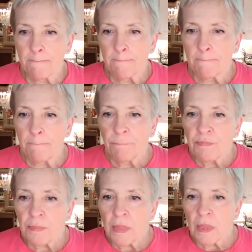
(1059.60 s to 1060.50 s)

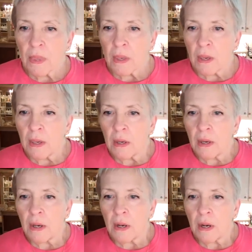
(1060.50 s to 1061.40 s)

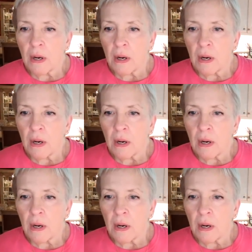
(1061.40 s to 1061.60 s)
(silence)